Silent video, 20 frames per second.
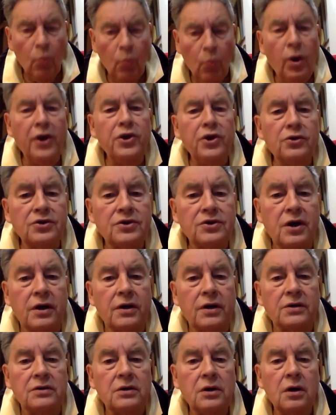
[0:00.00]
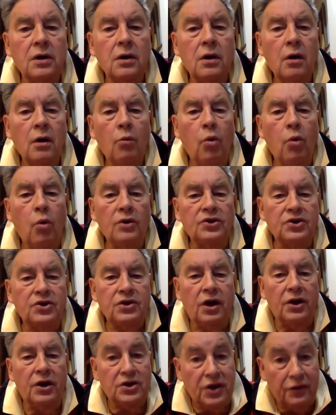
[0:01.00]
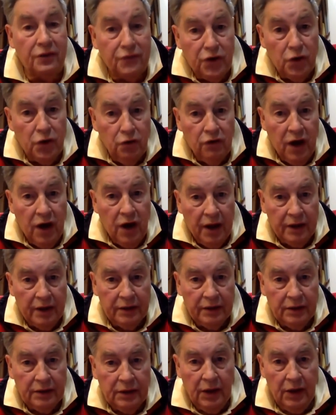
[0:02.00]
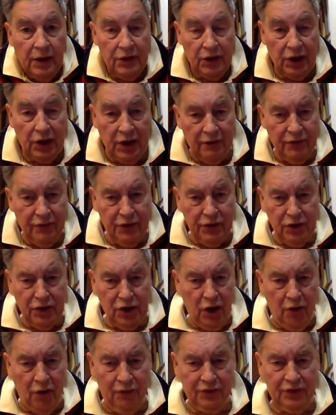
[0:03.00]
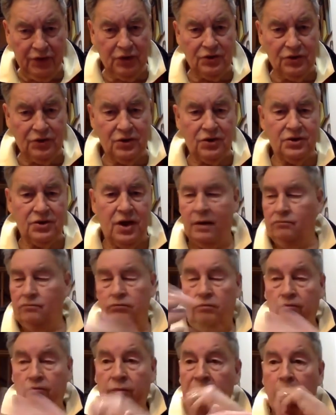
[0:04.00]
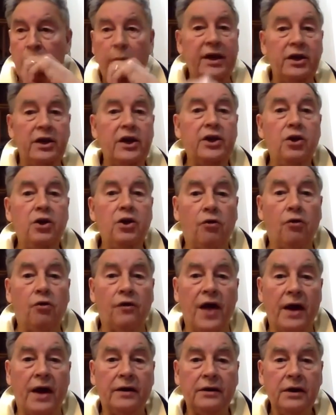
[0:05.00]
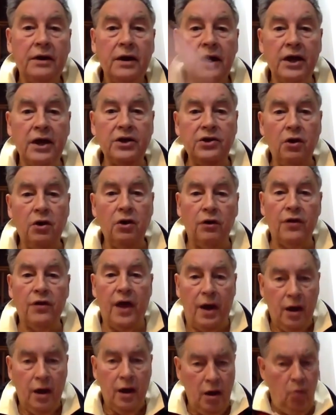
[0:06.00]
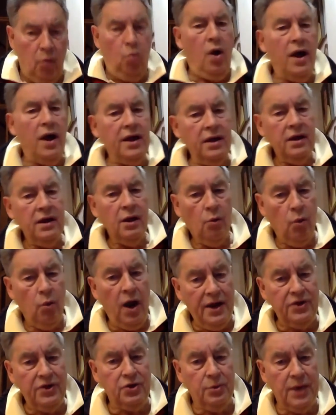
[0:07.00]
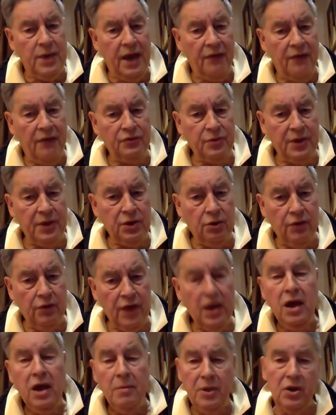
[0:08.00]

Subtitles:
Where are your studies? What studies have you read that give you the confidence to say, we can ignore all that, ignore all that? And why do we have to ignore that?